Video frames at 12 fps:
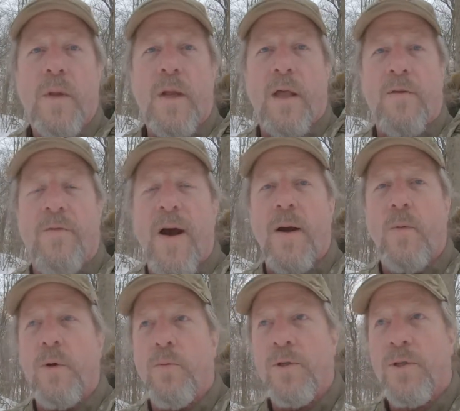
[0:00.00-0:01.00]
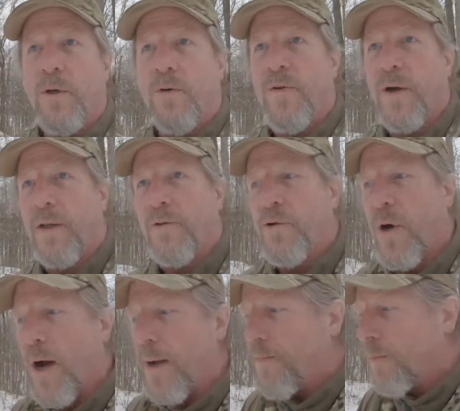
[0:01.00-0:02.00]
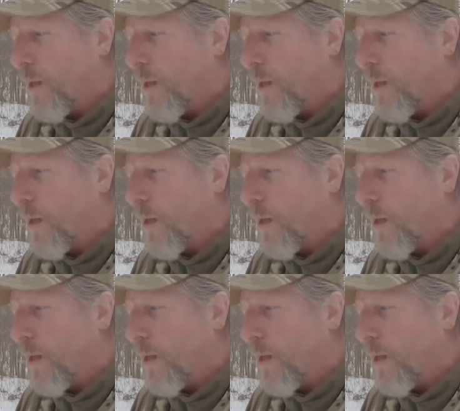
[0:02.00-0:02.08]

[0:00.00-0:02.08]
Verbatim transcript: Now the firewood was still fairly dry.